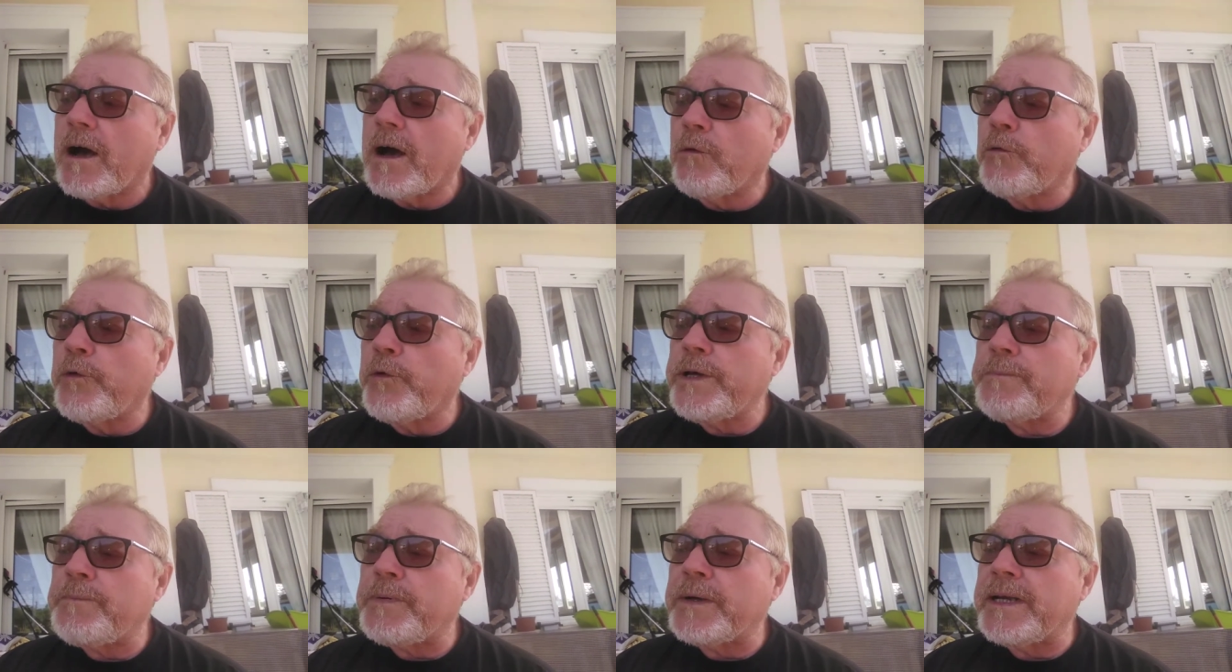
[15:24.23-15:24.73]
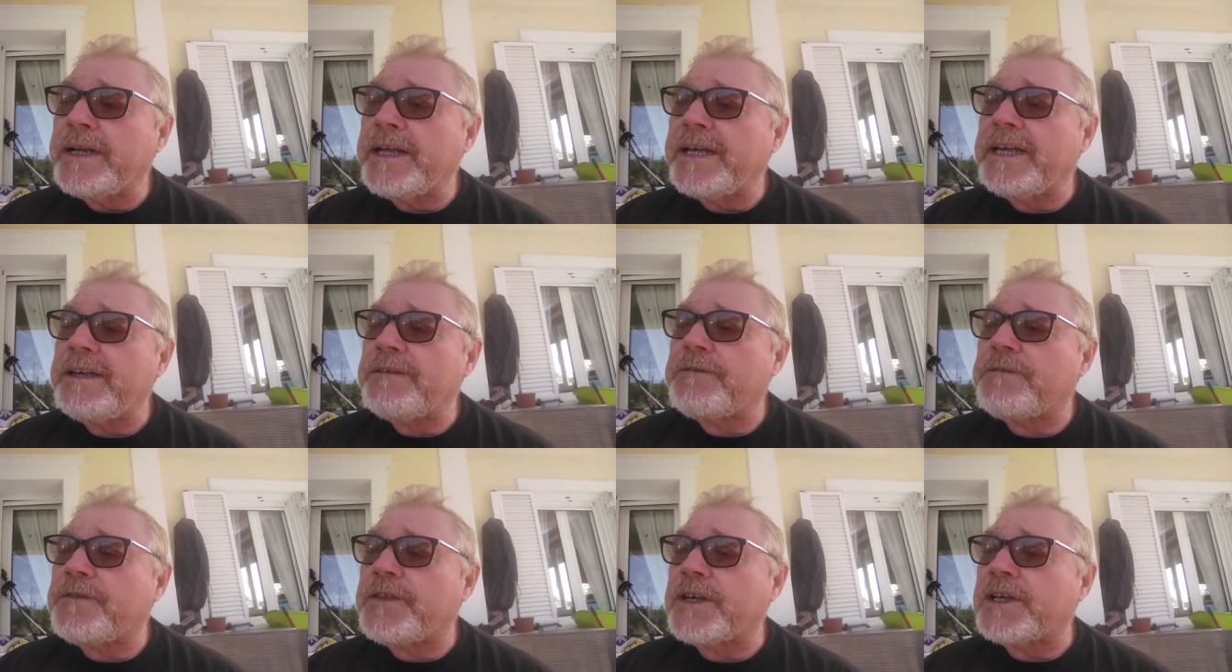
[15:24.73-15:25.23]
We
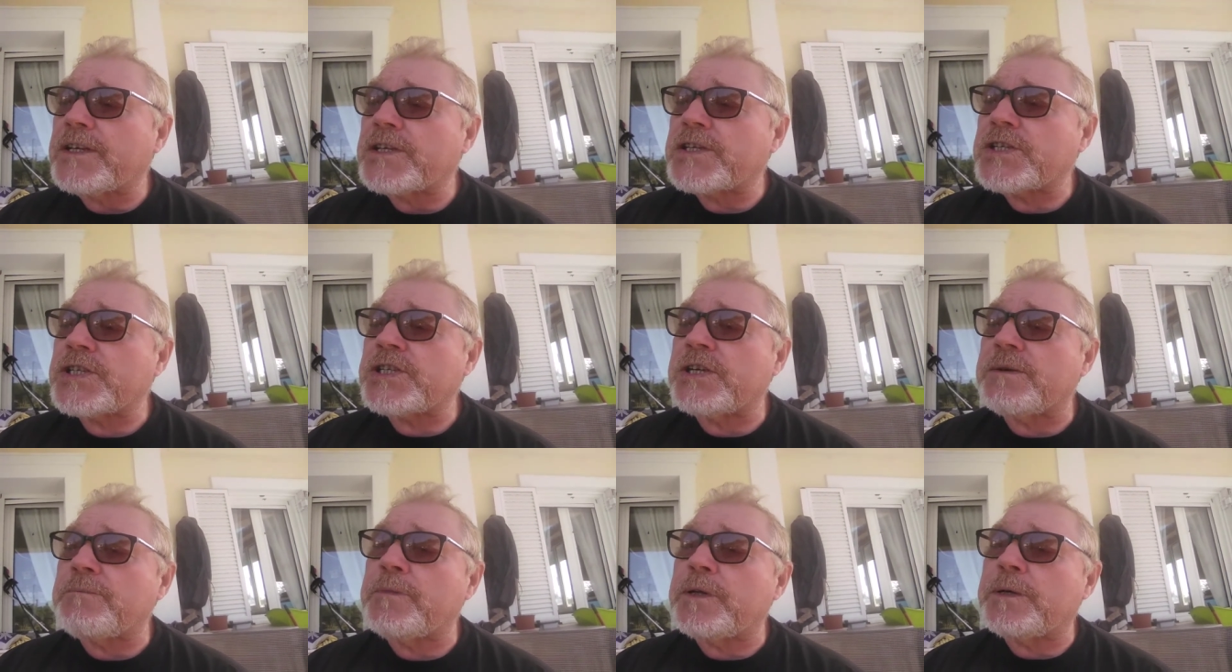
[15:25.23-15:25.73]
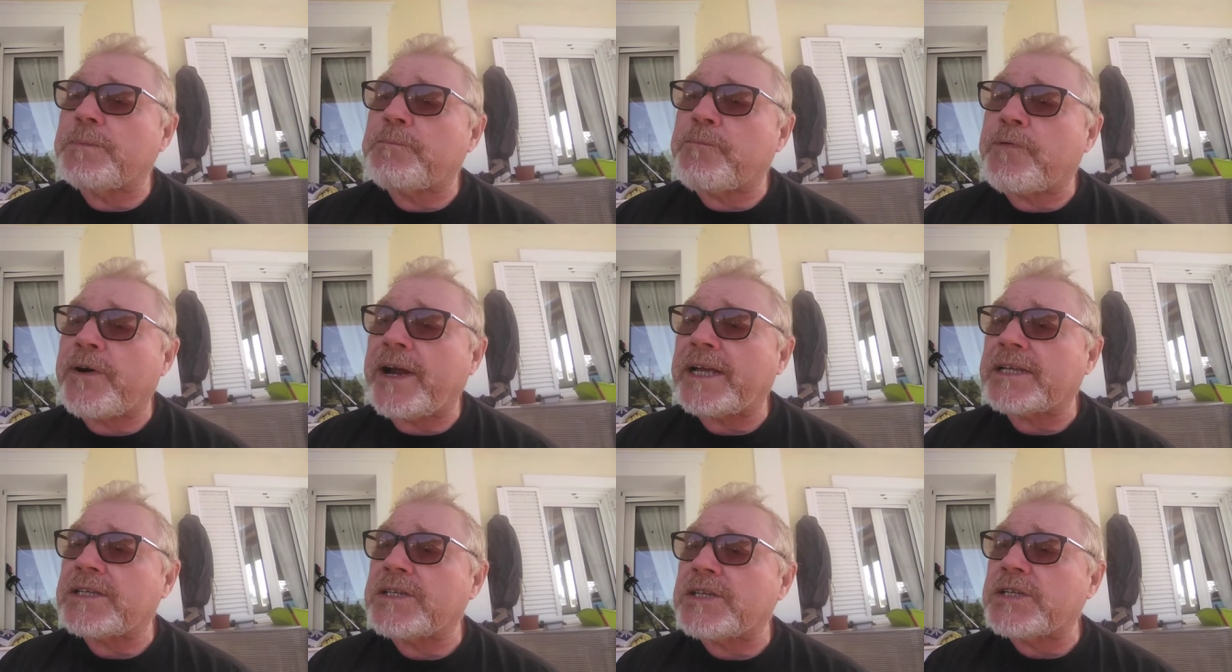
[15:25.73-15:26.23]
believe that similar
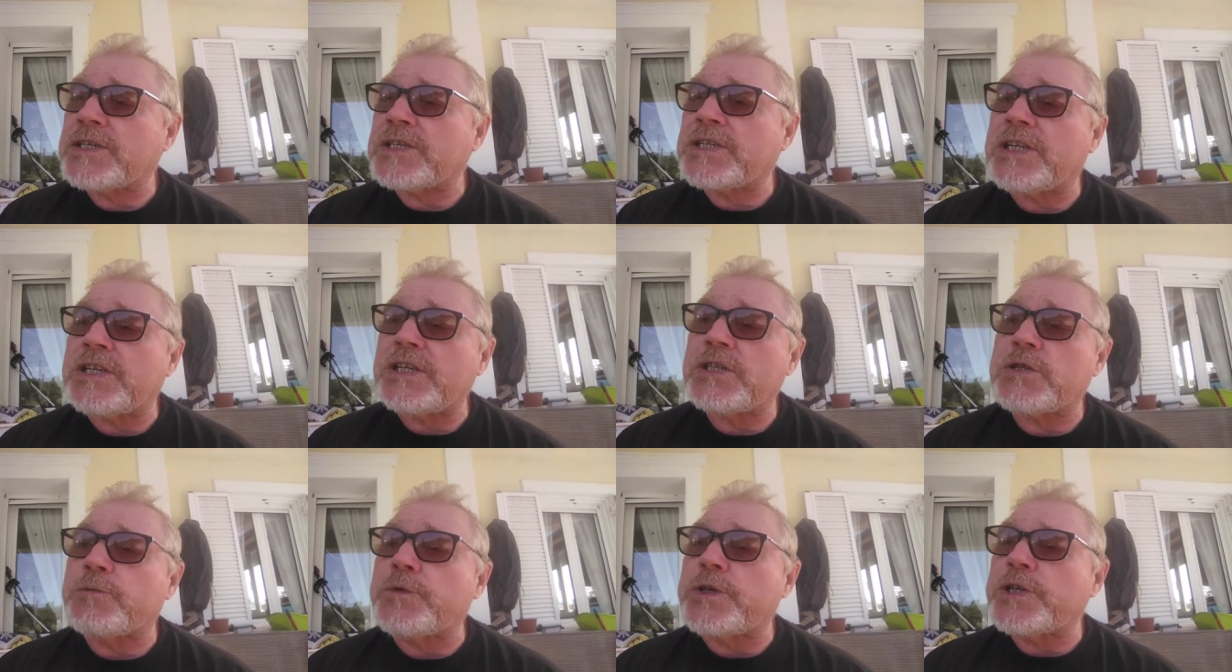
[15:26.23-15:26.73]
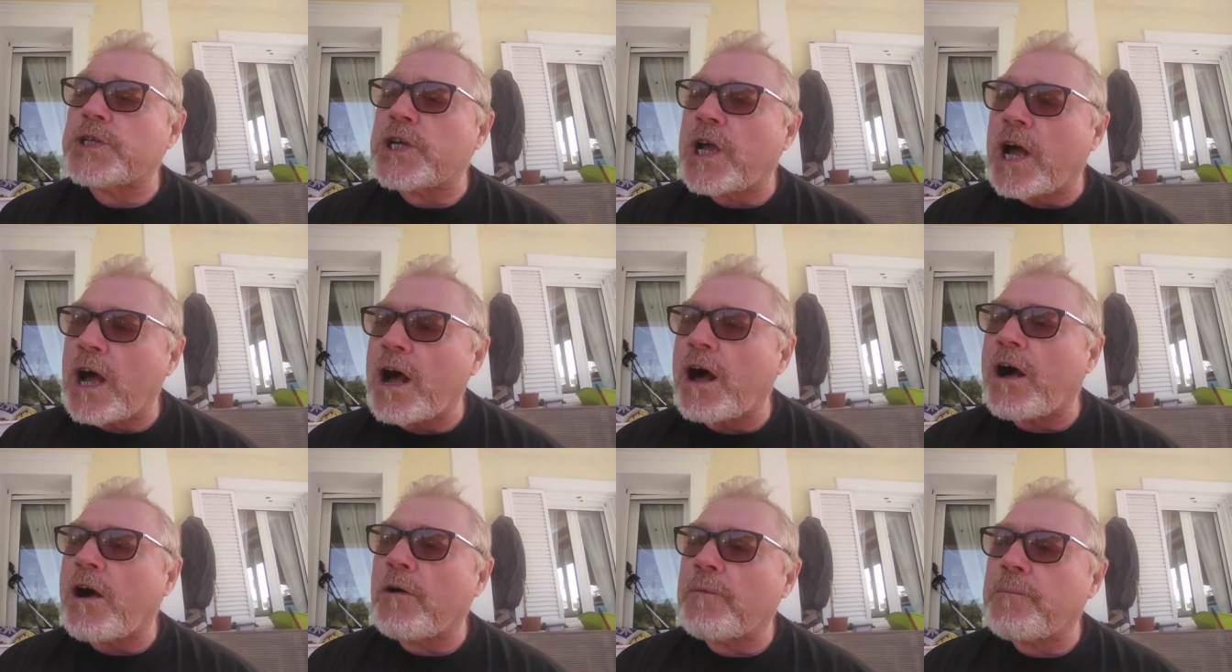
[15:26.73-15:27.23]
practices which
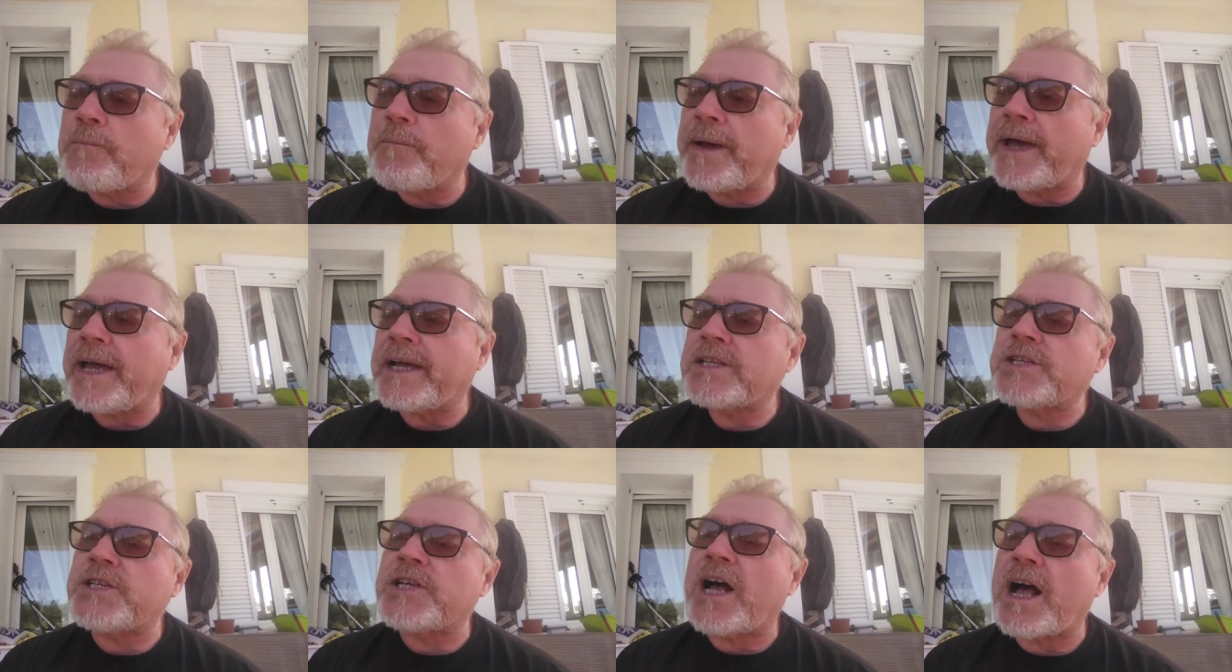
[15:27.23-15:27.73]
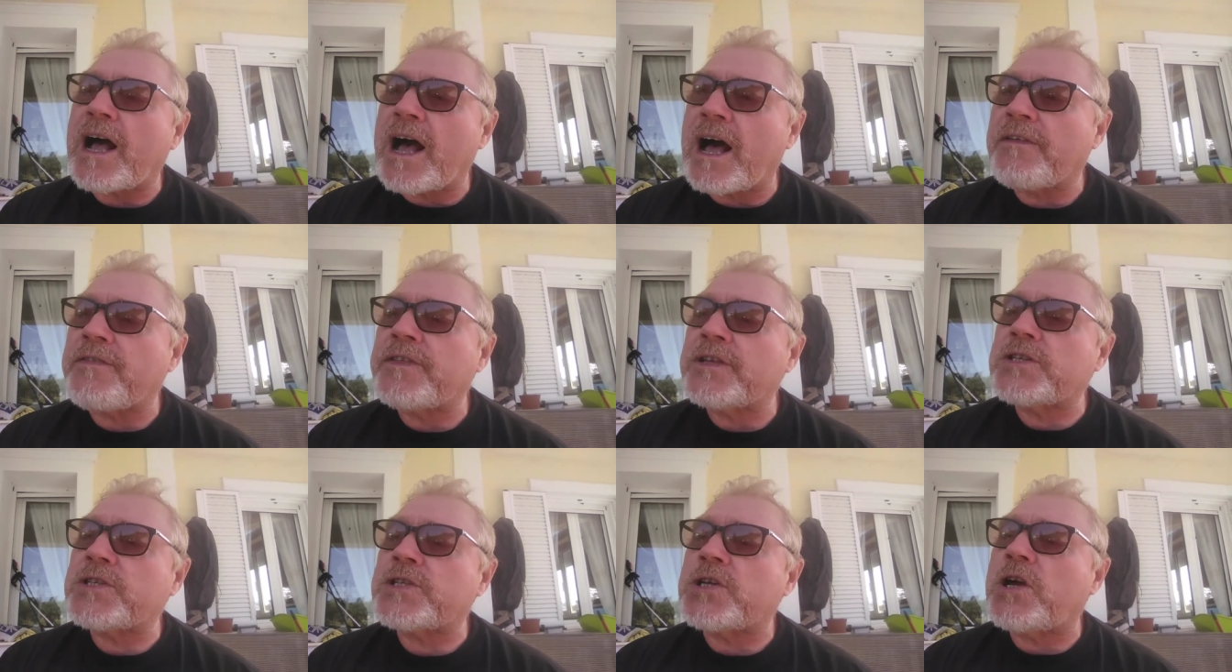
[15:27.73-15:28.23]
hark back to
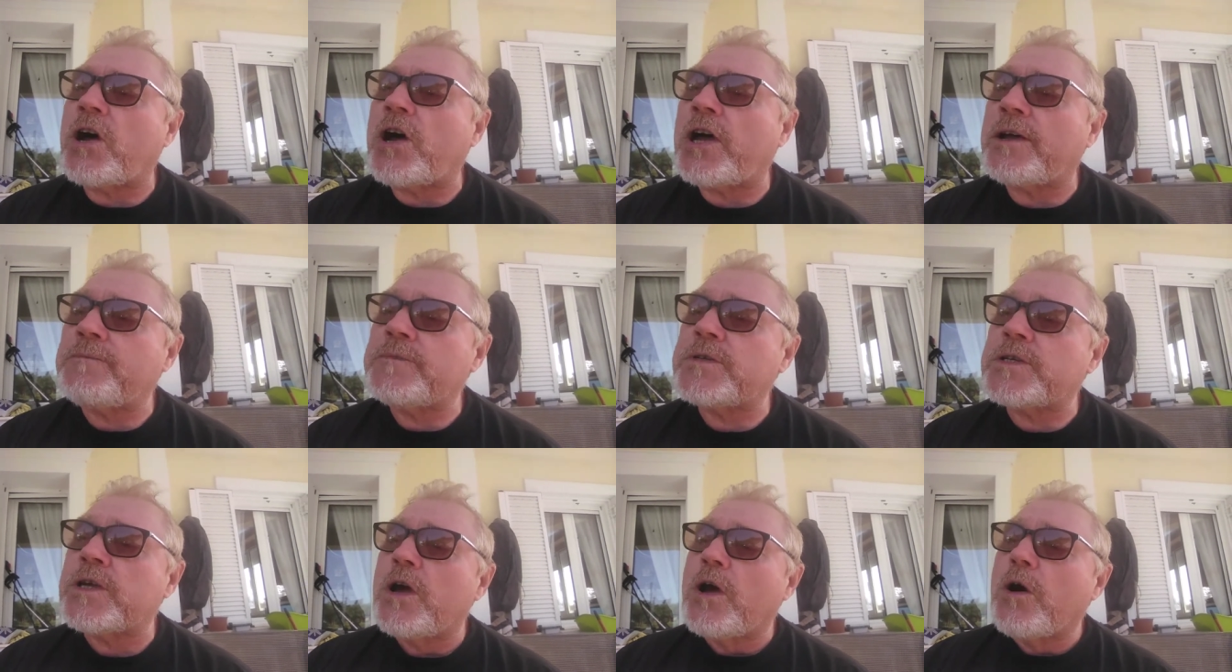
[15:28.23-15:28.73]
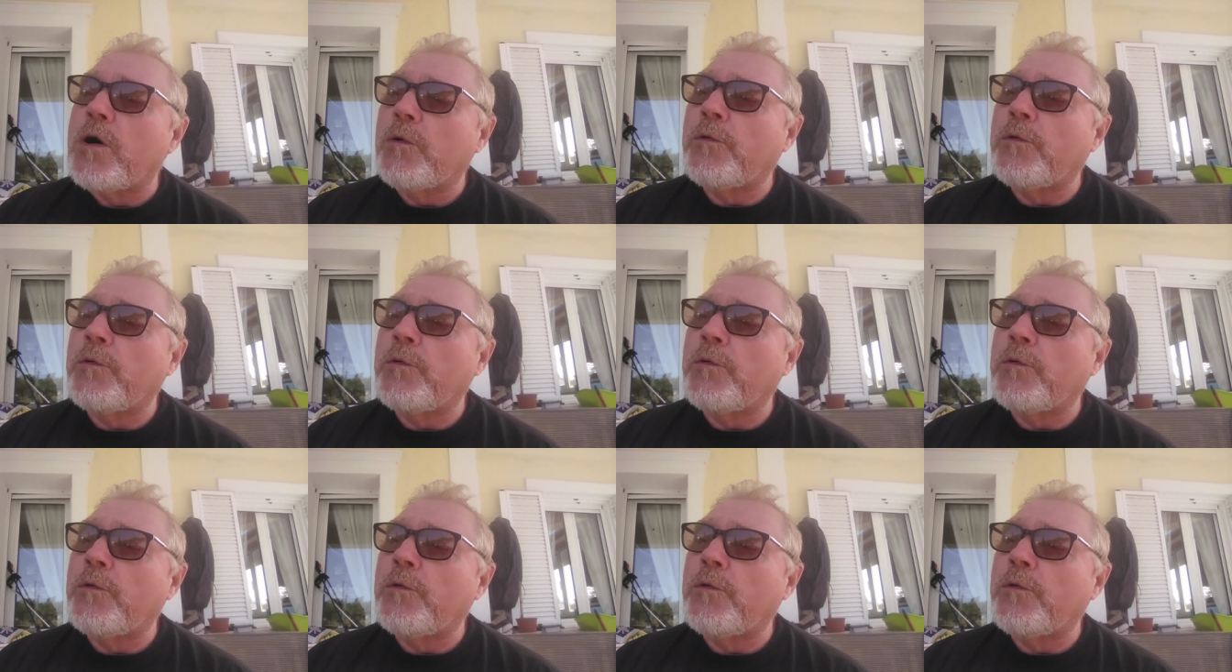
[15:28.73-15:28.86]
other times